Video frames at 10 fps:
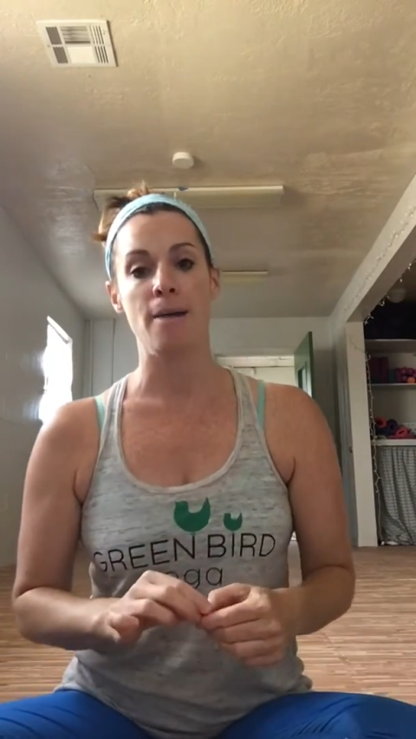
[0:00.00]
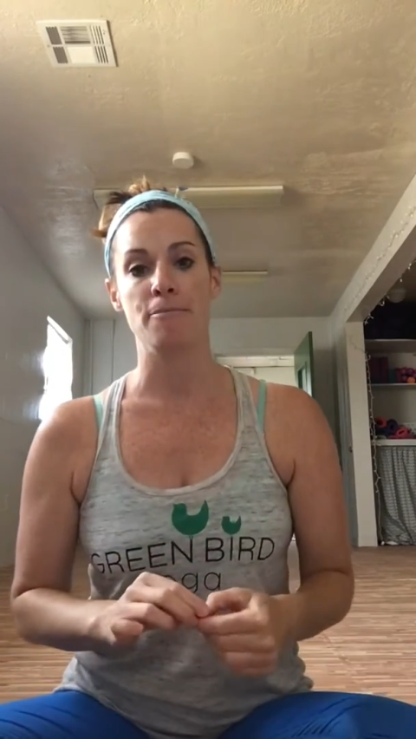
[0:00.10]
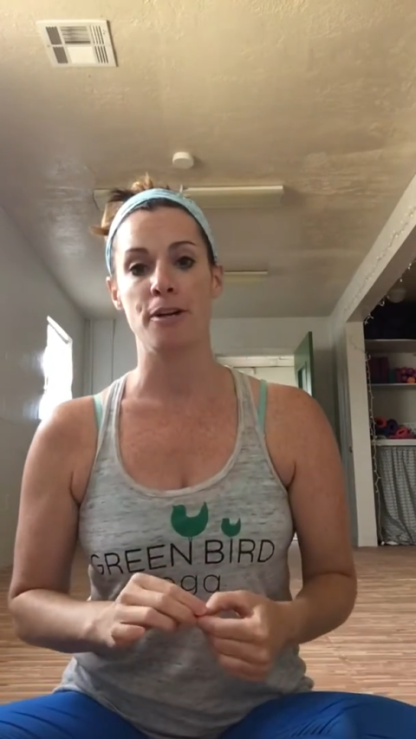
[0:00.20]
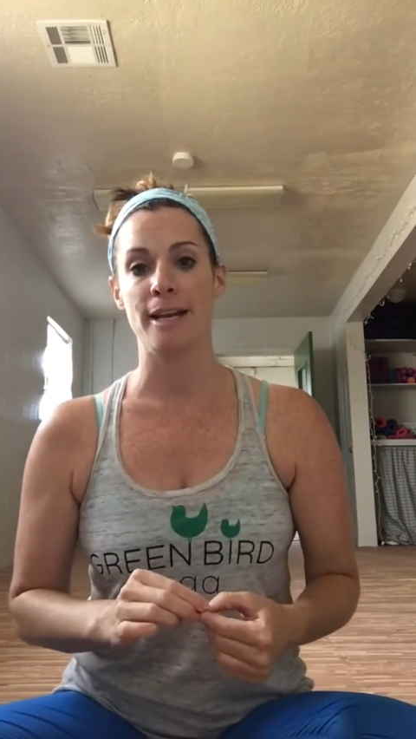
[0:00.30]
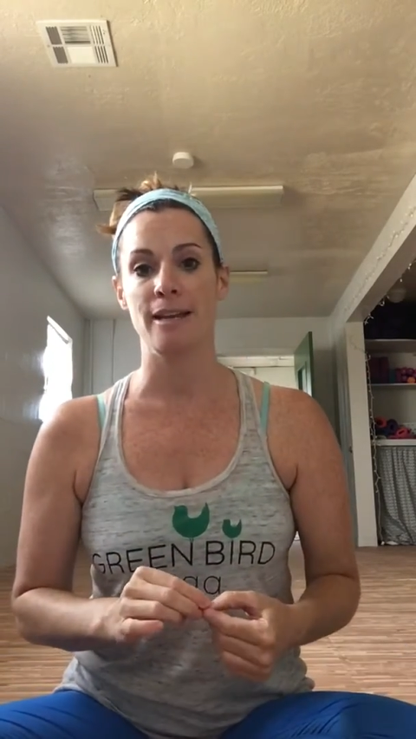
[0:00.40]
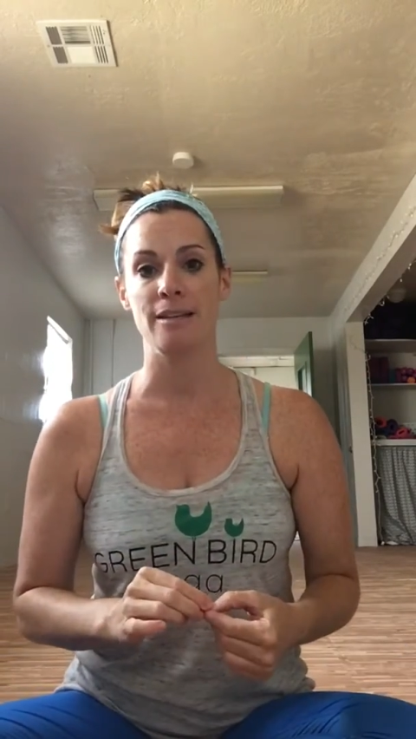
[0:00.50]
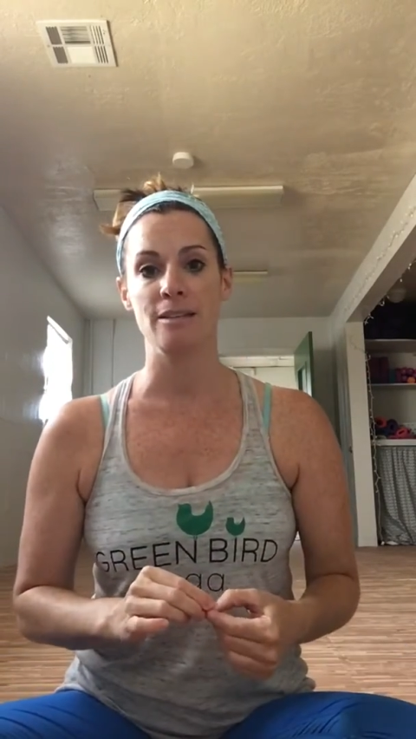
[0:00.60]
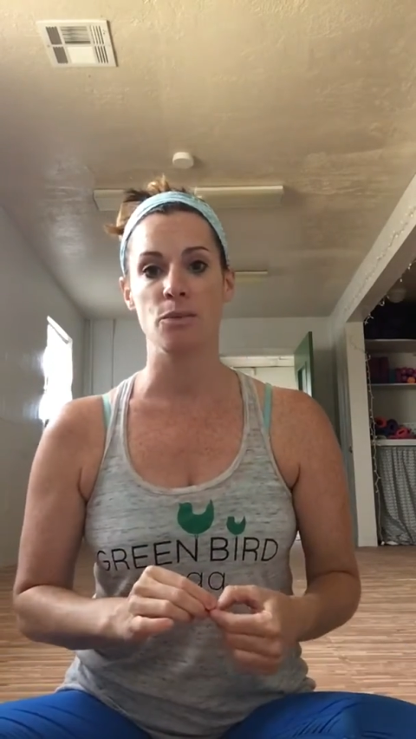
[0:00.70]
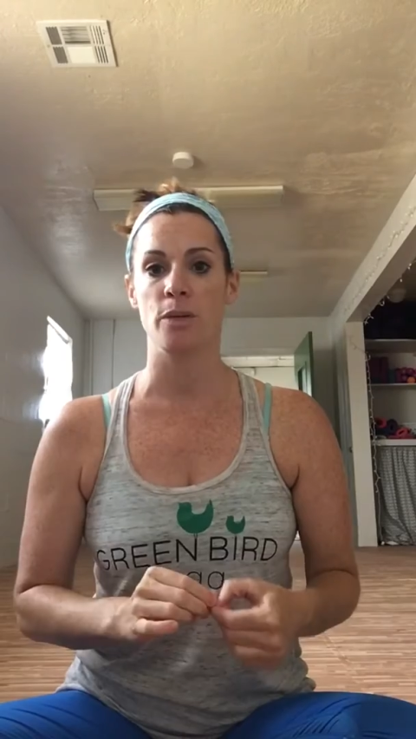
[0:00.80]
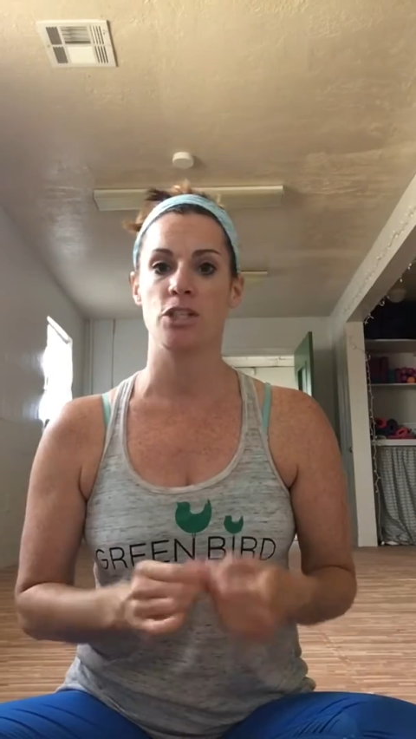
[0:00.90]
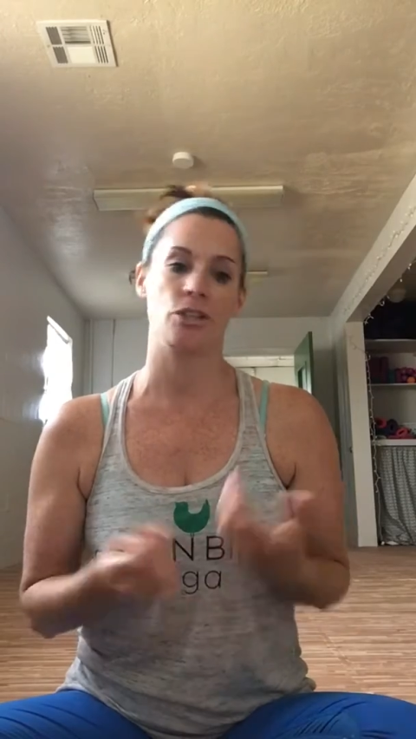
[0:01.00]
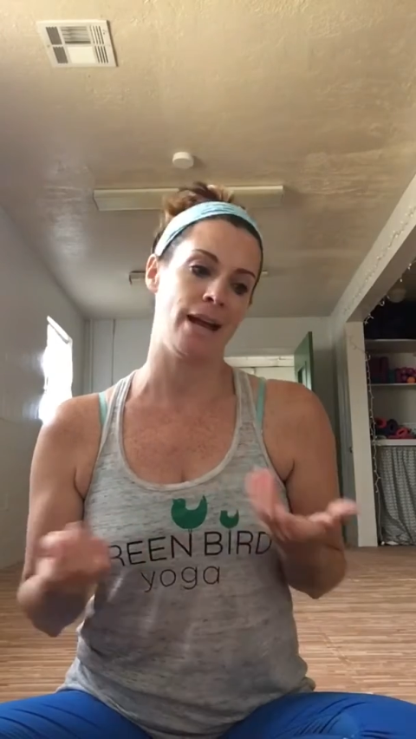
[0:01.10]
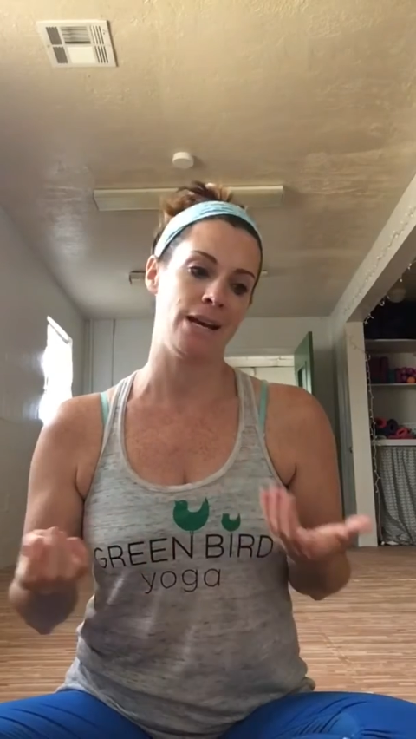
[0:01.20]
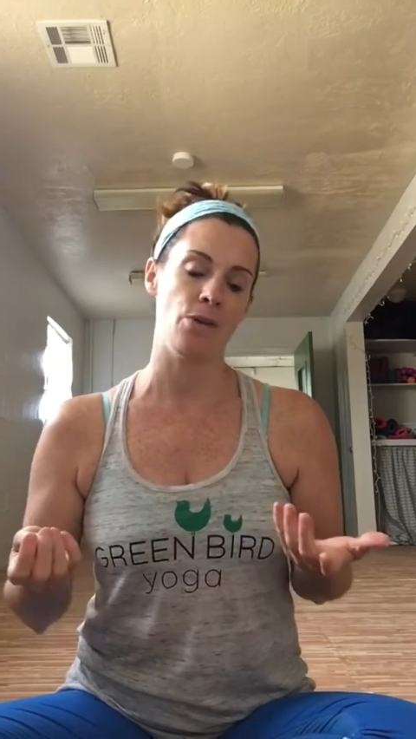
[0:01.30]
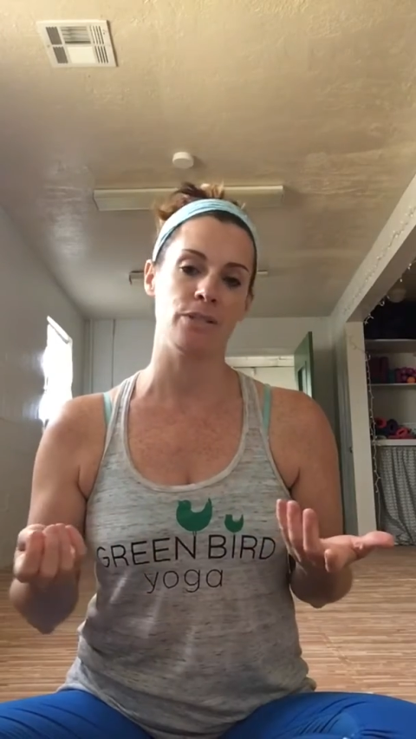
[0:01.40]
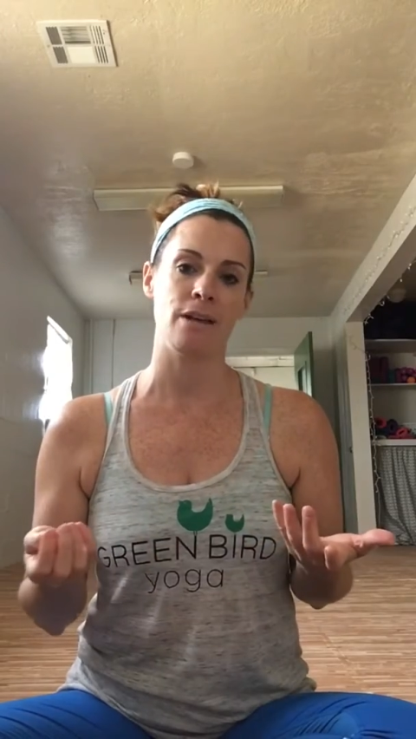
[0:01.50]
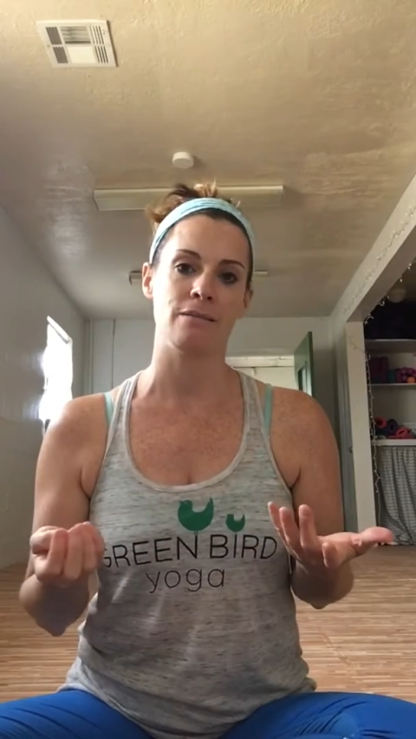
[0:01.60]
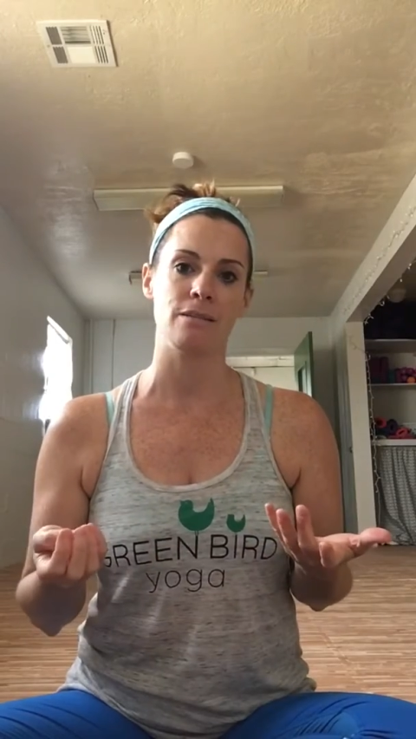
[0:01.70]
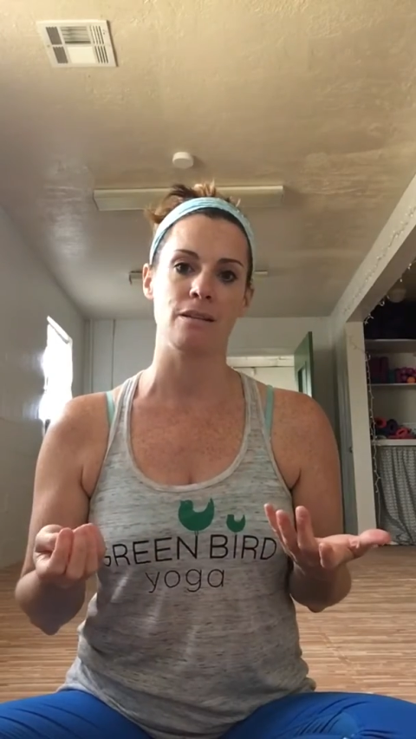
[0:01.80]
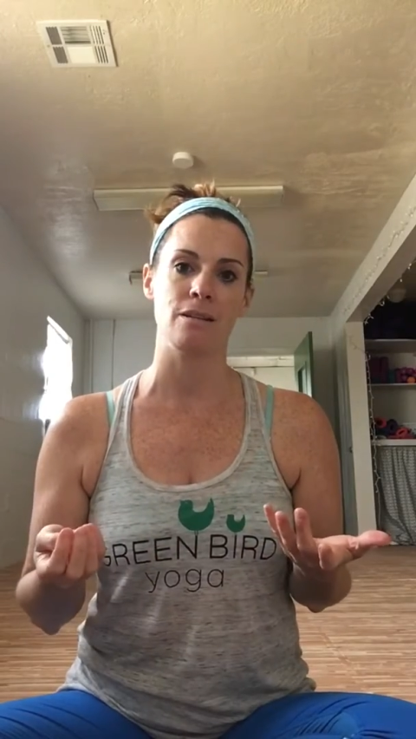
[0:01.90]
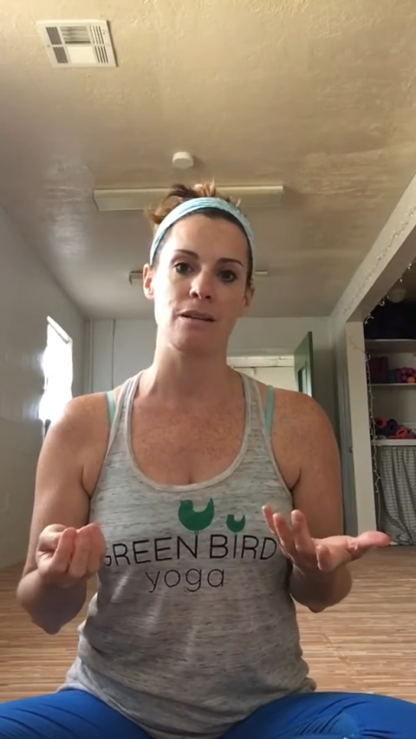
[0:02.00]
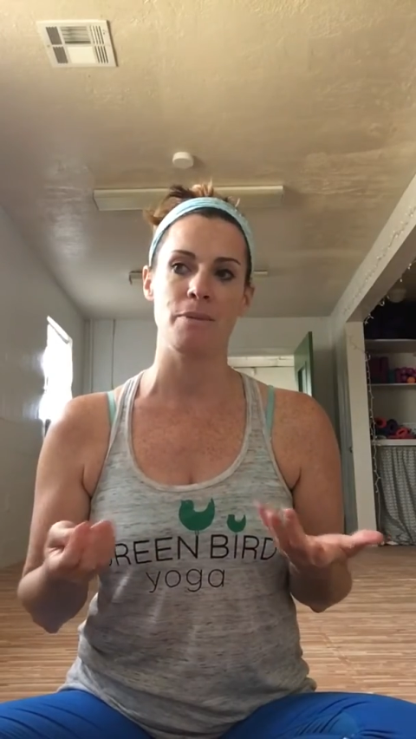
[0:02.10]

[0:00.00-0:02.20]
for kids, which I know sounds silly,